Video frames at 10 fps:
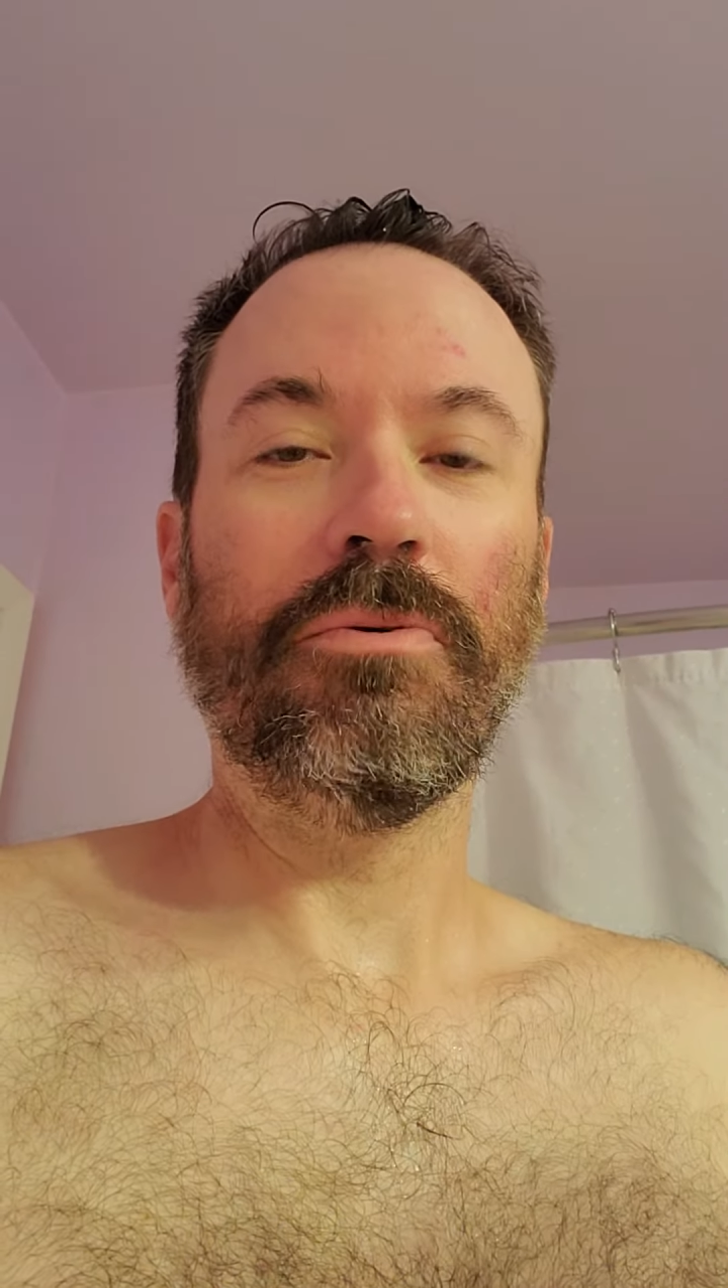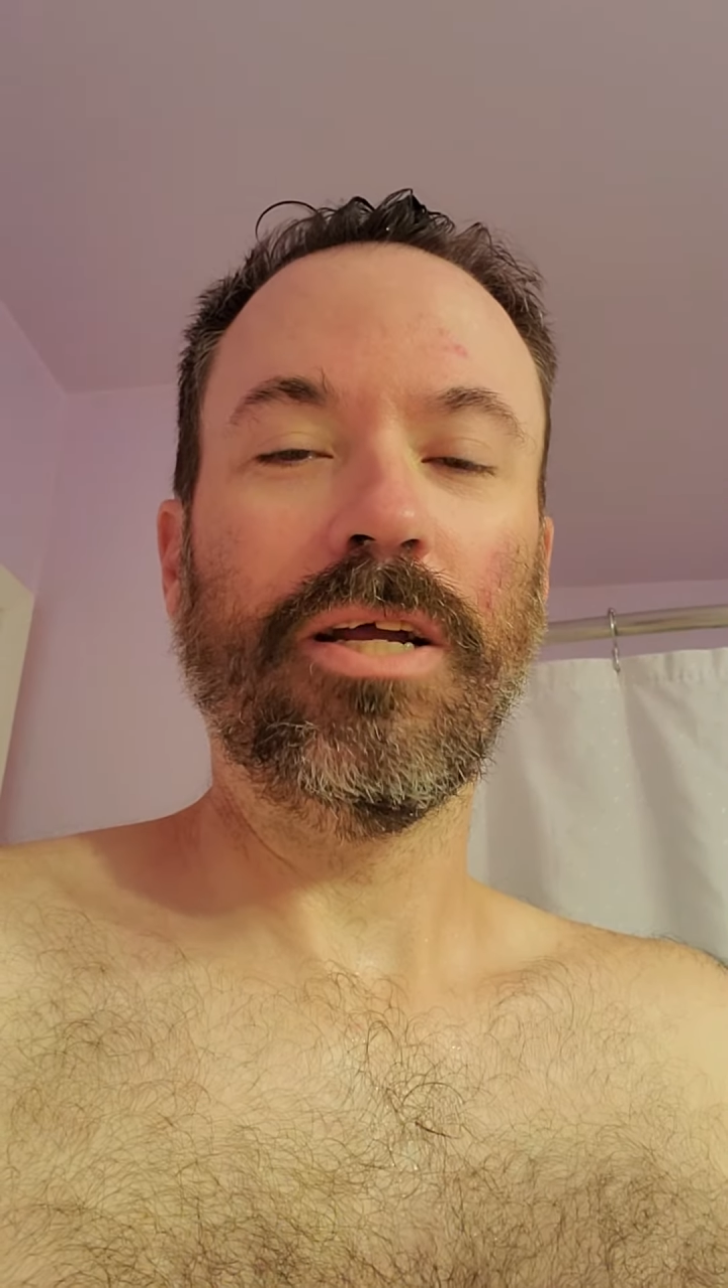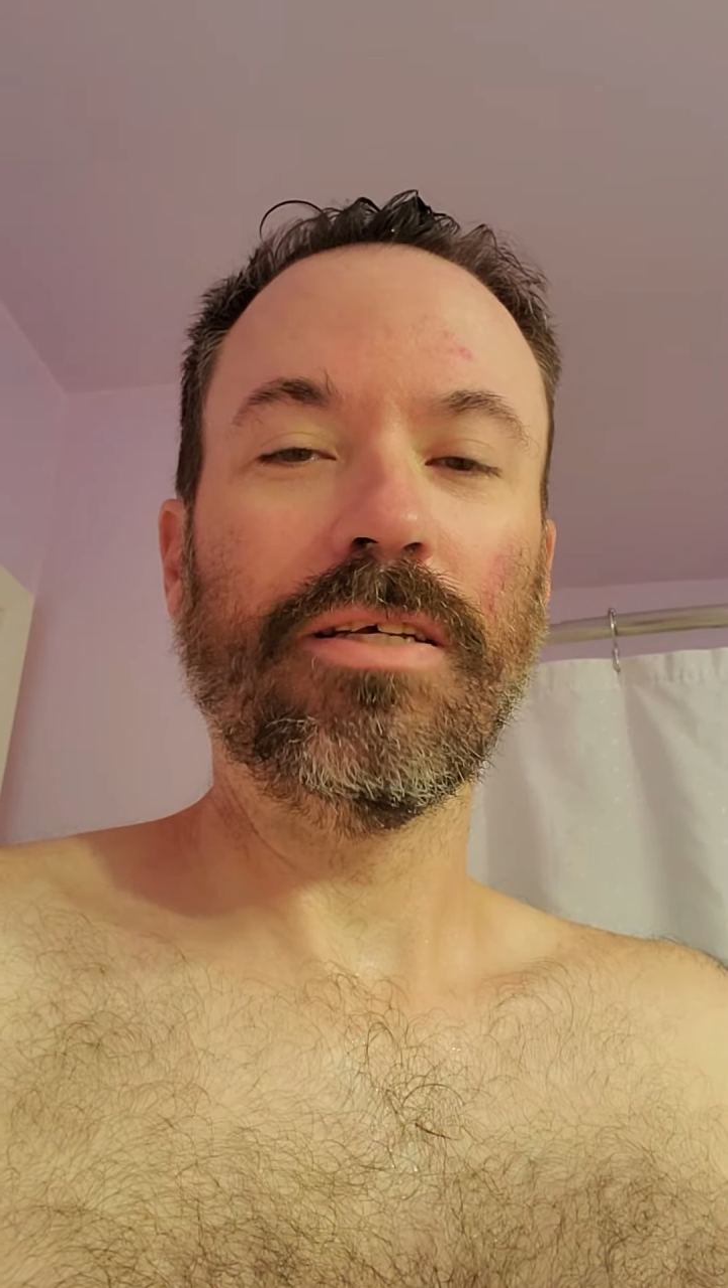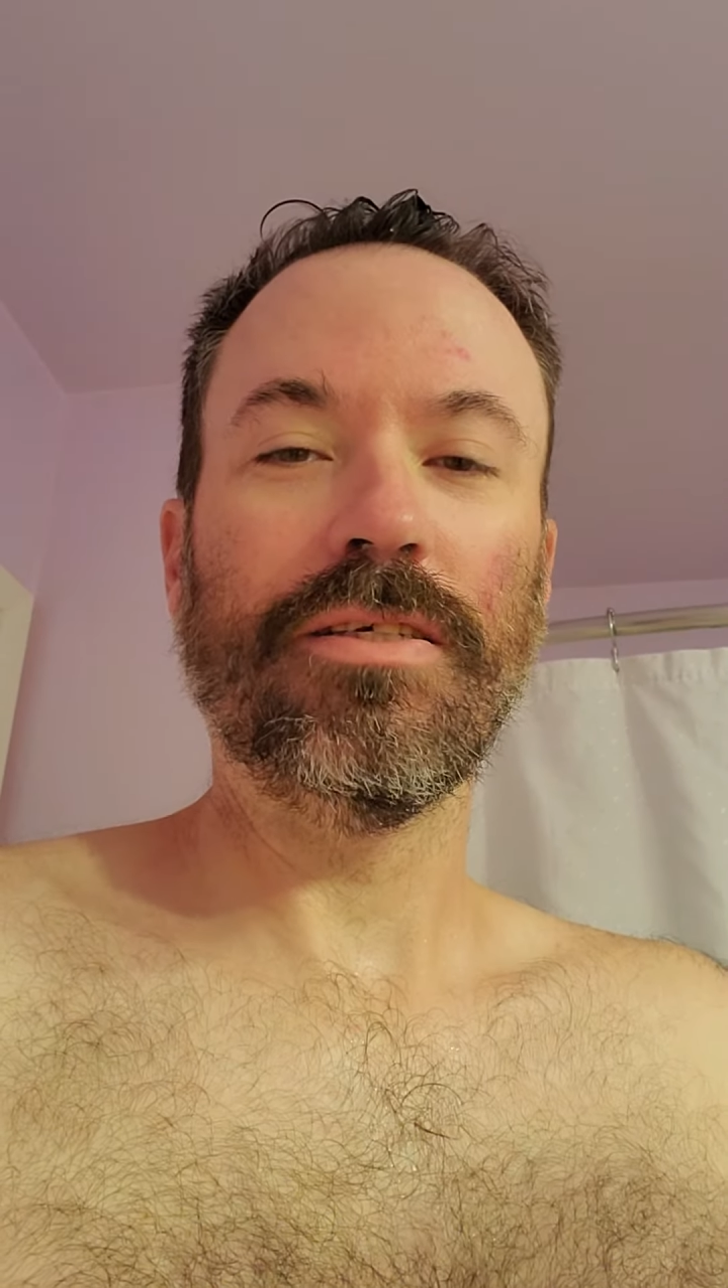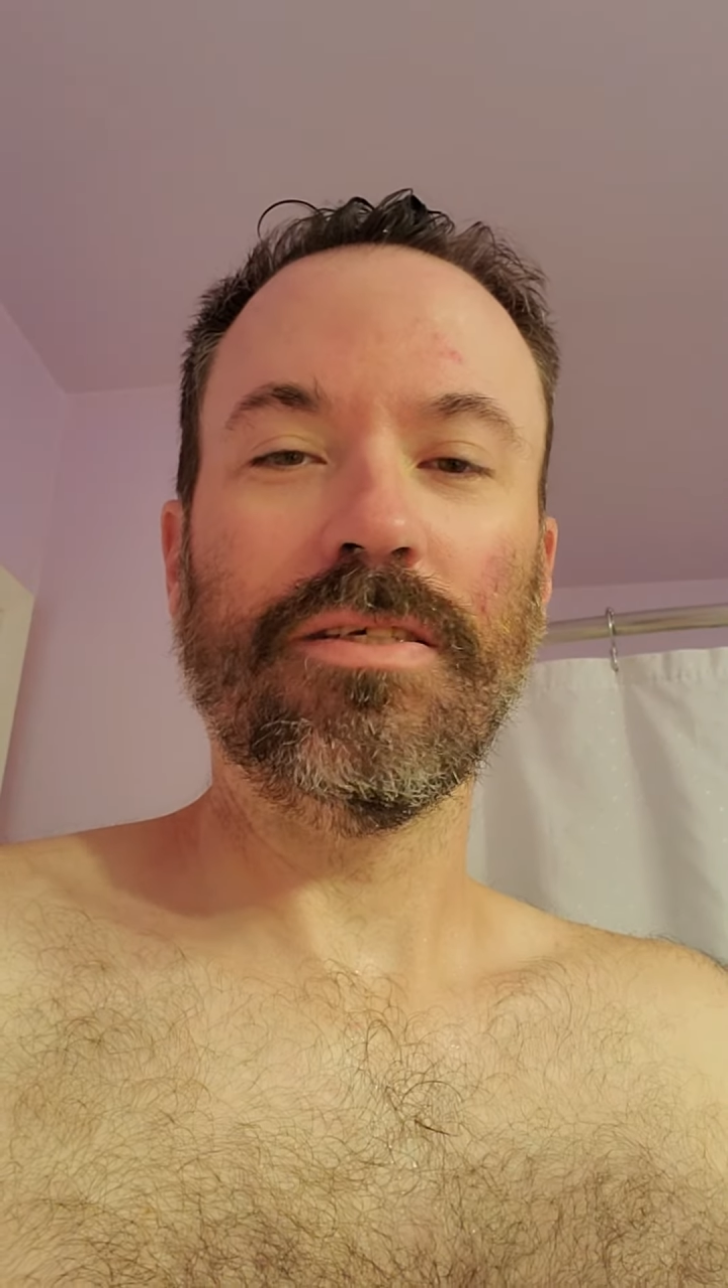What
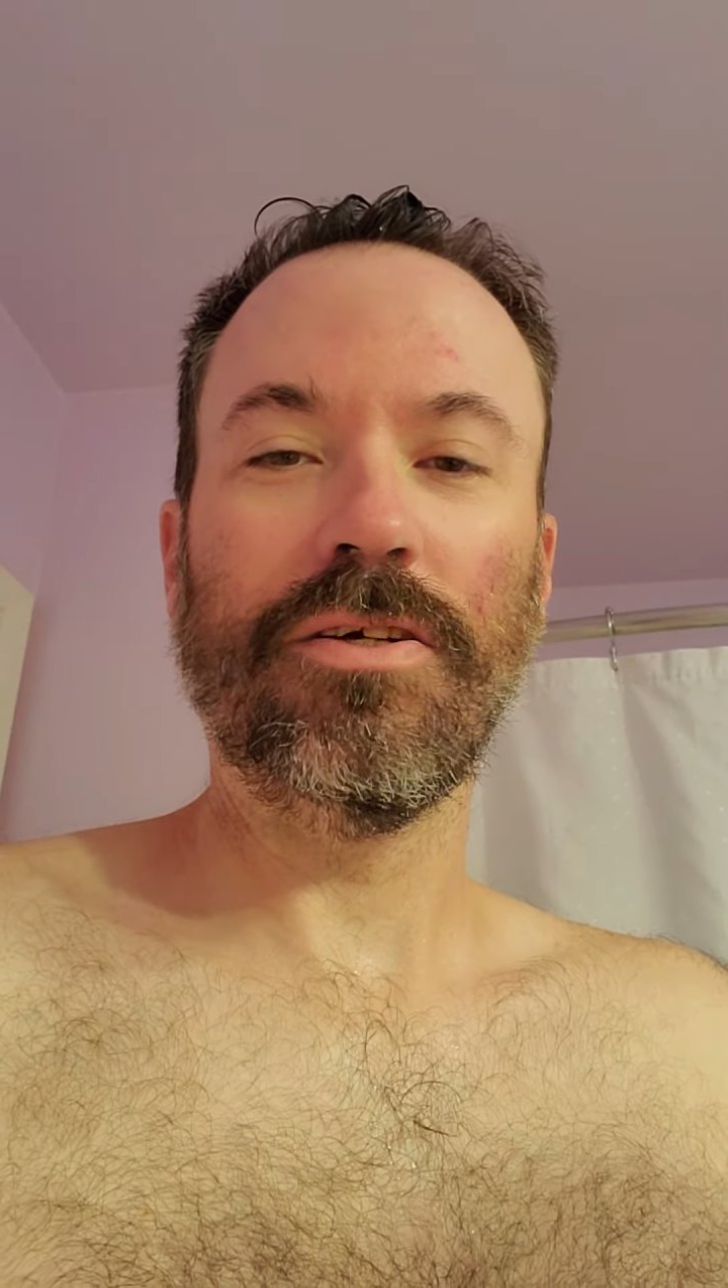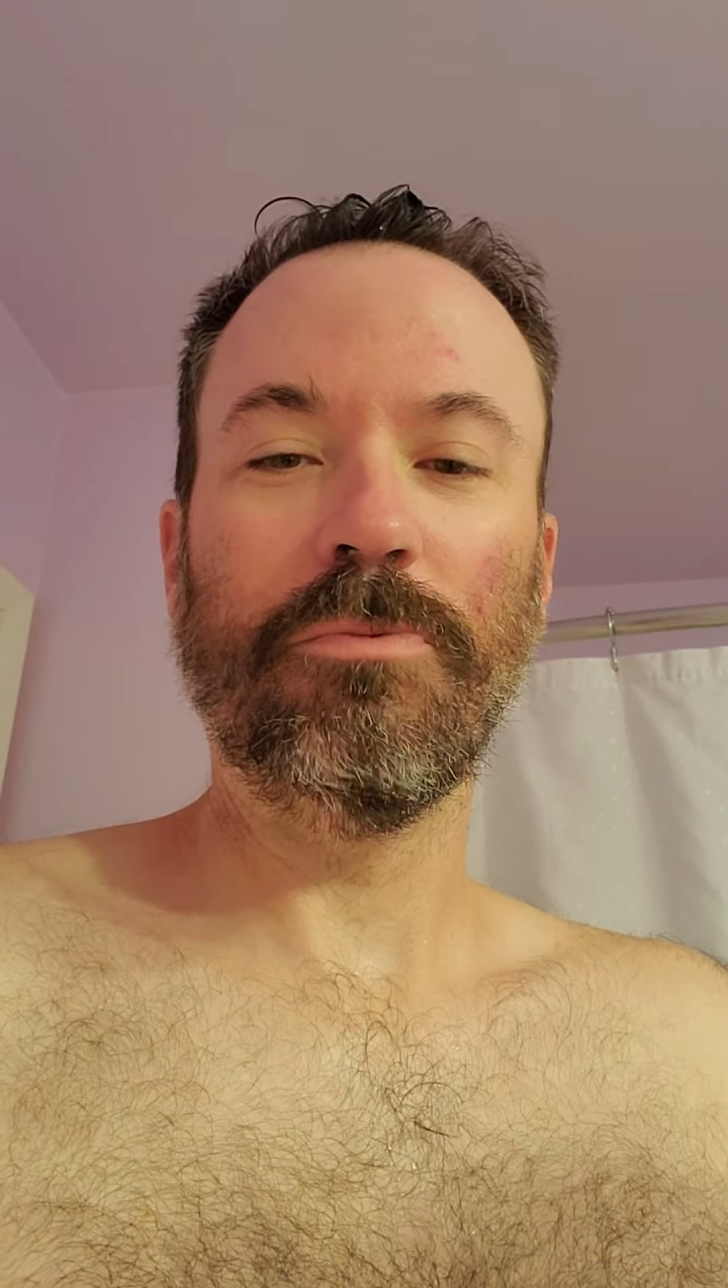else is new?